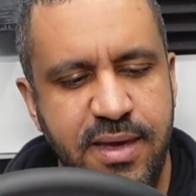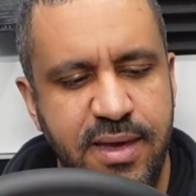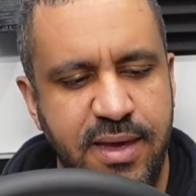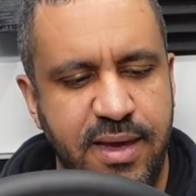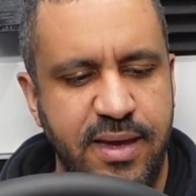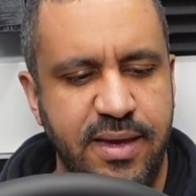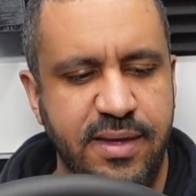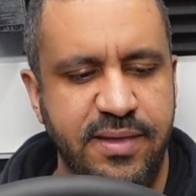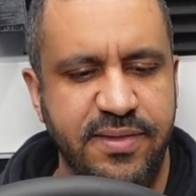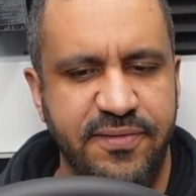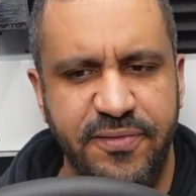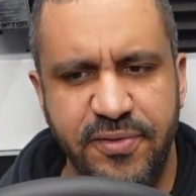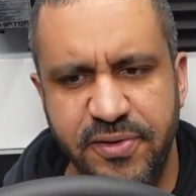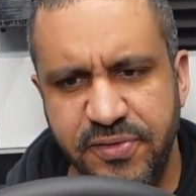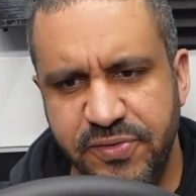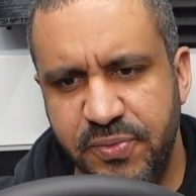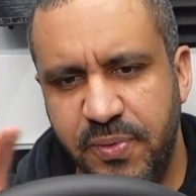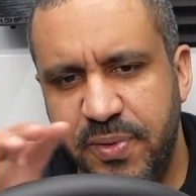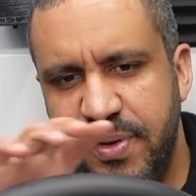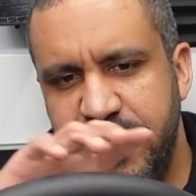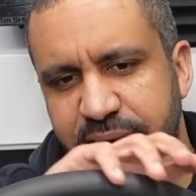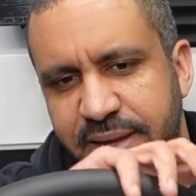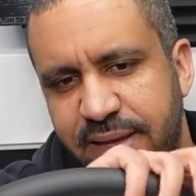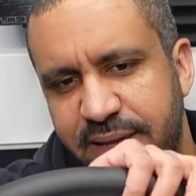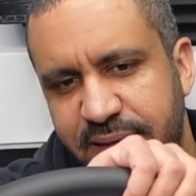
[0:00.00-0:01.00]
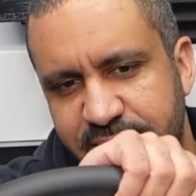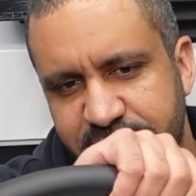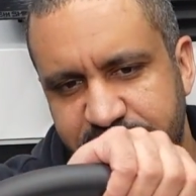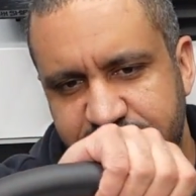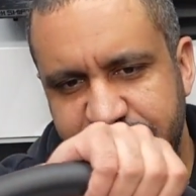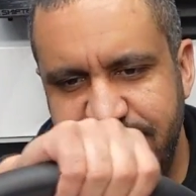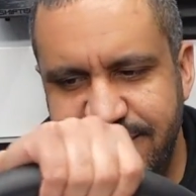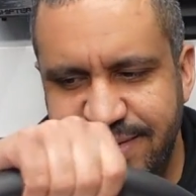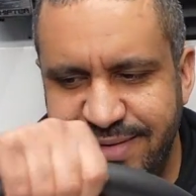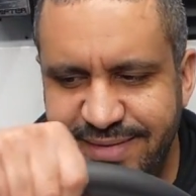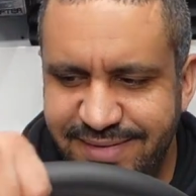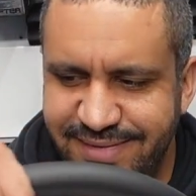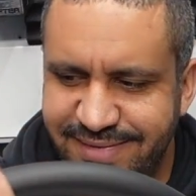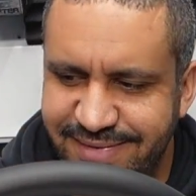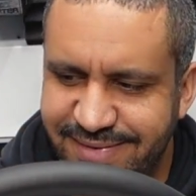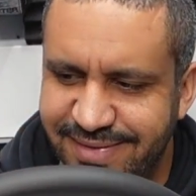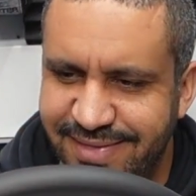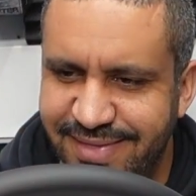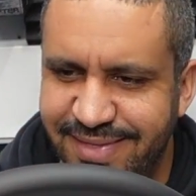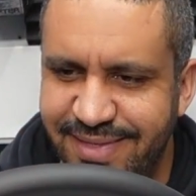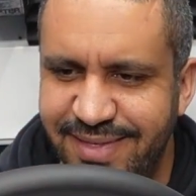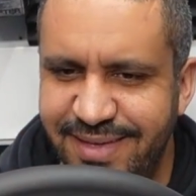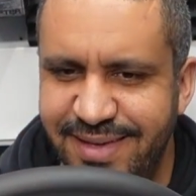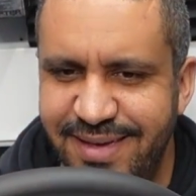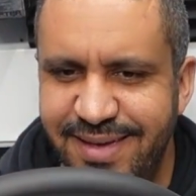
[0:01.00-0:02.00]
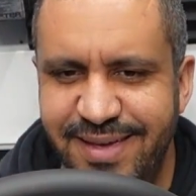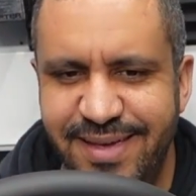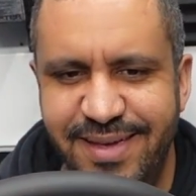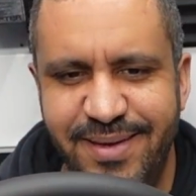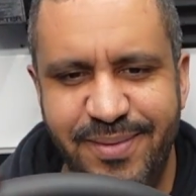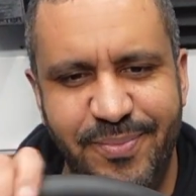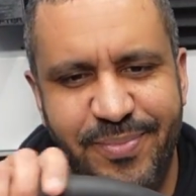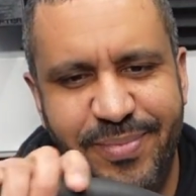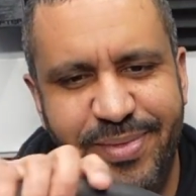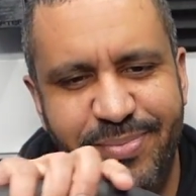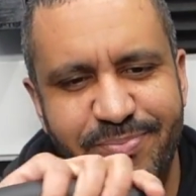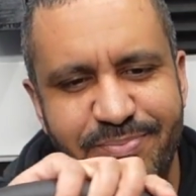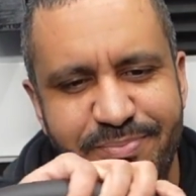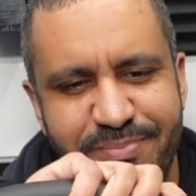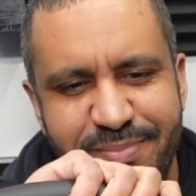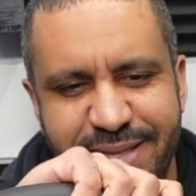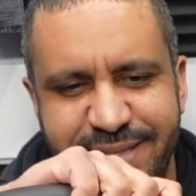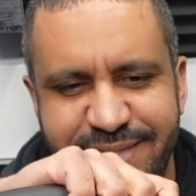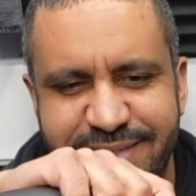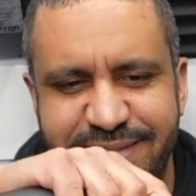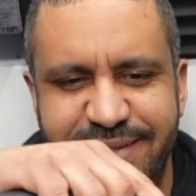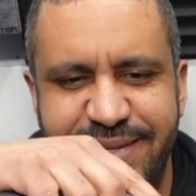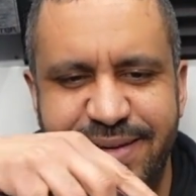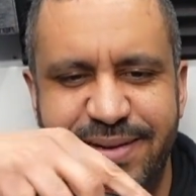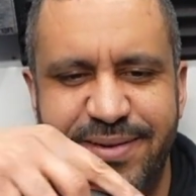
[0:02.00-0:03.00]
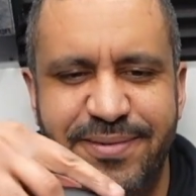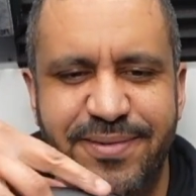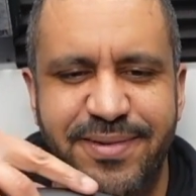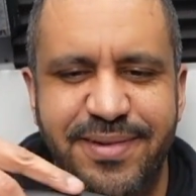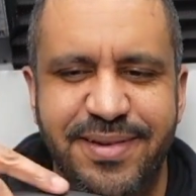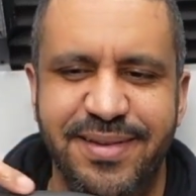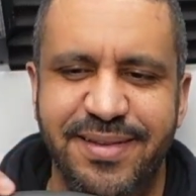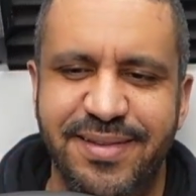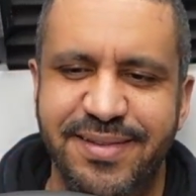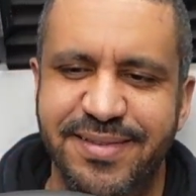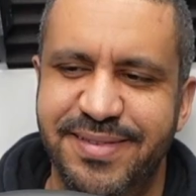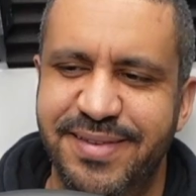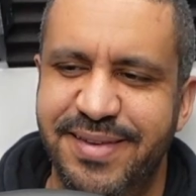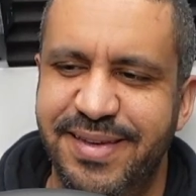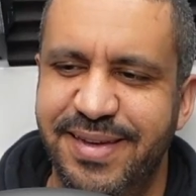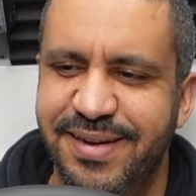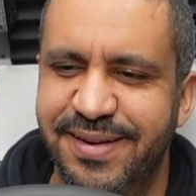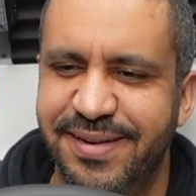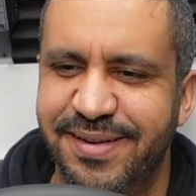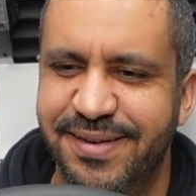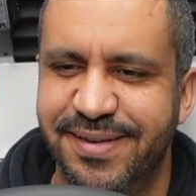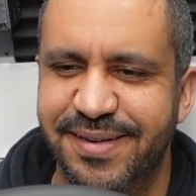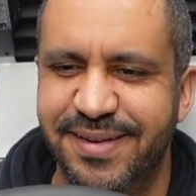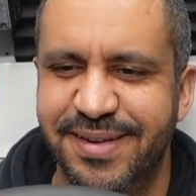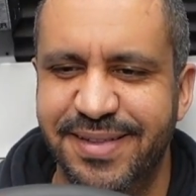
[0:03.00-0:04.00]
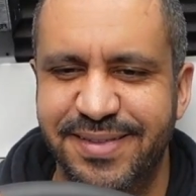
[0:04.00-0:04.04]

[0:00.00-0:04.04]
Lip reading: The first one is the materials here.